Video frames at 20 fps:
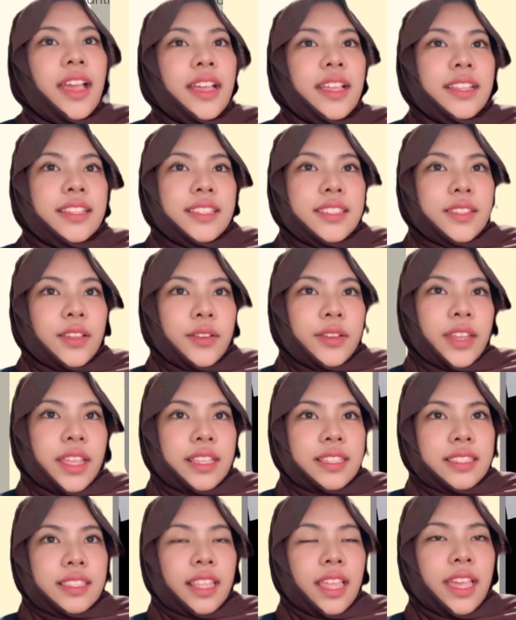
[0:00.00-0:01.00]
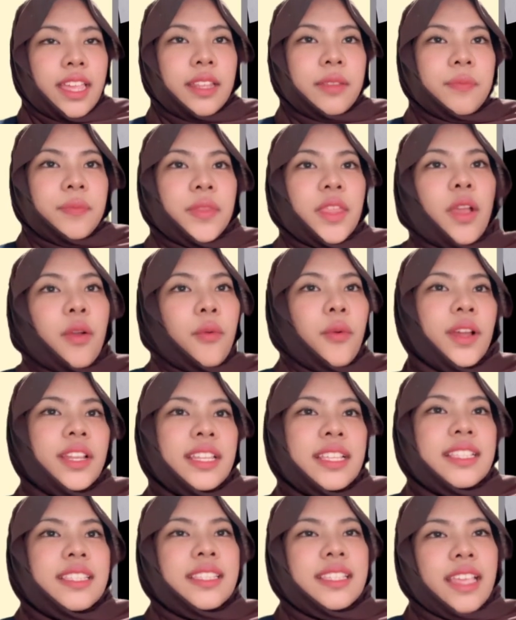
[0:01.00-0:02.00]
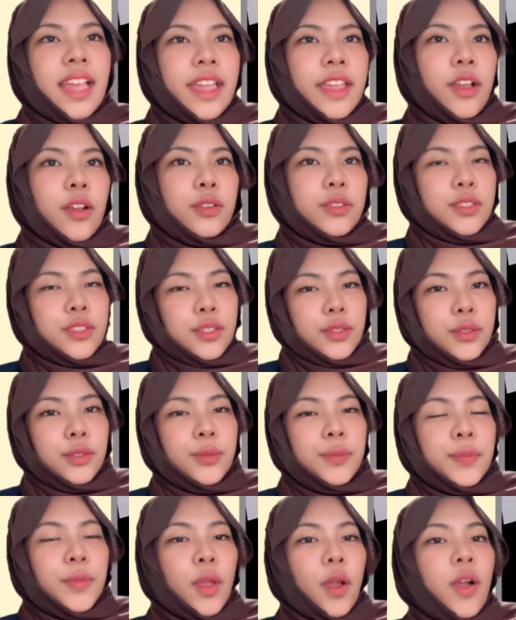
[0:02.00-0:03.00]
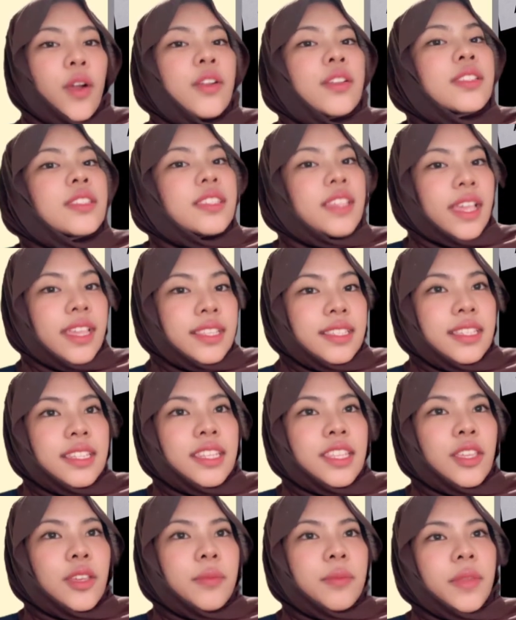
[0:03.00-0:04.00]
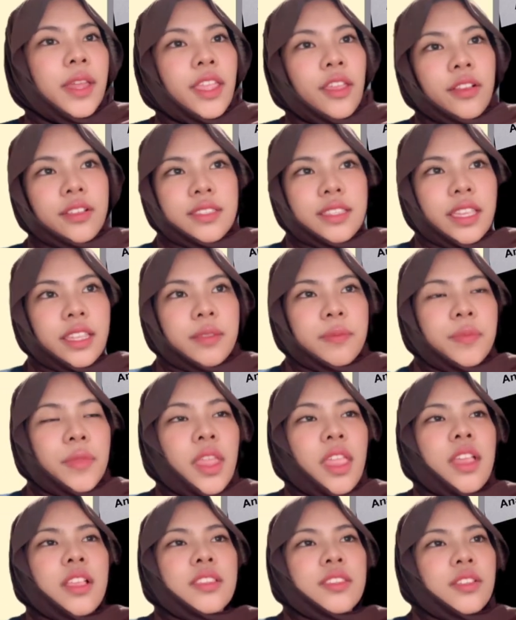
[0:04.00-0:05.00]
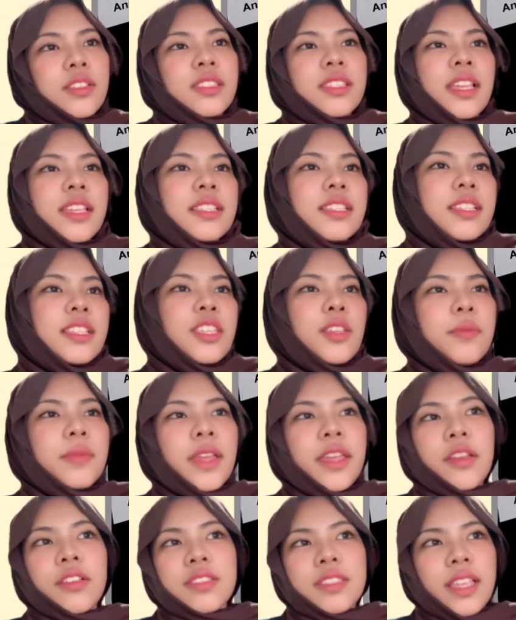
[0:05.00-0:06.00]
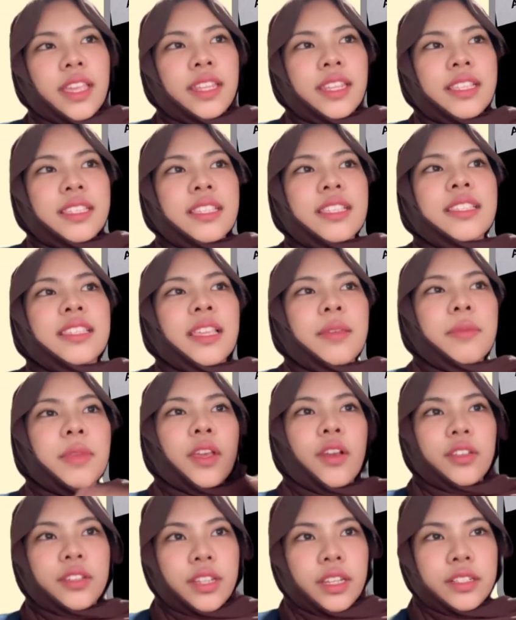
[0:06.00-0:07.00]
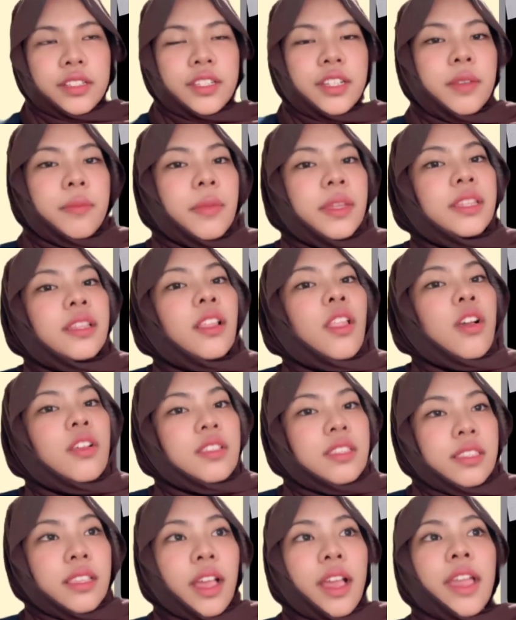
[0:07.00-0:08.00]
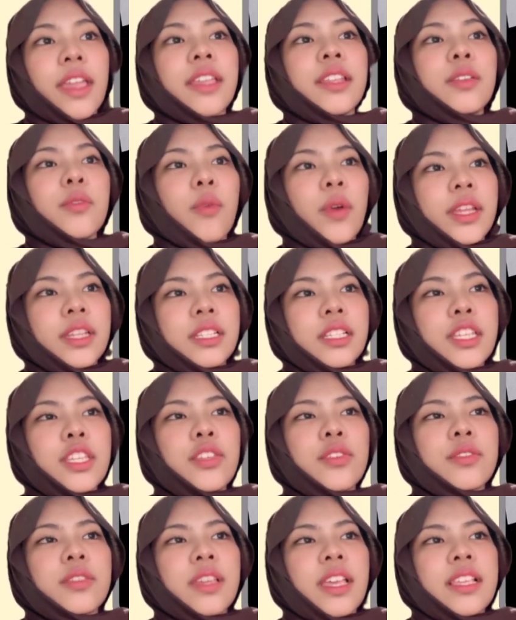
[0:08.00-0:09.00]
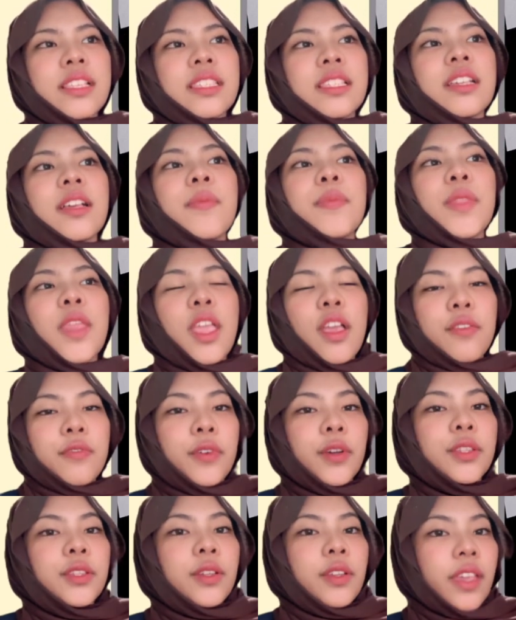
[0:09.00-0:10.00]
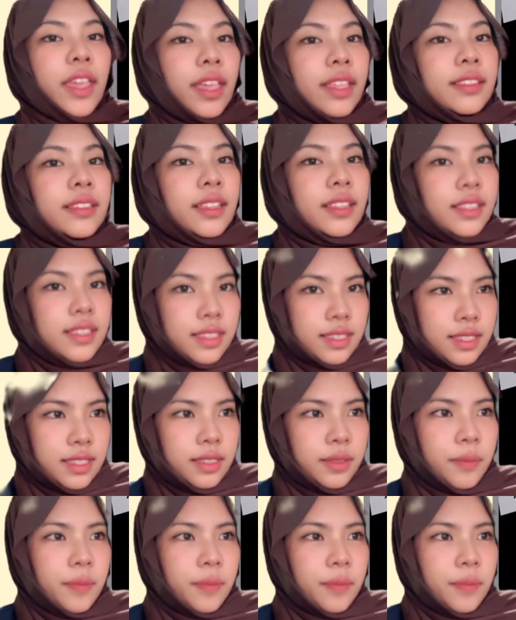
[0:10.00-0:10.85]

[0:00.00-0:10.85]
So next slide. What is TiO2 or titanium dioxide? So titanium dioxide is a semiconductor metal oxide widely used as a photocatalyst.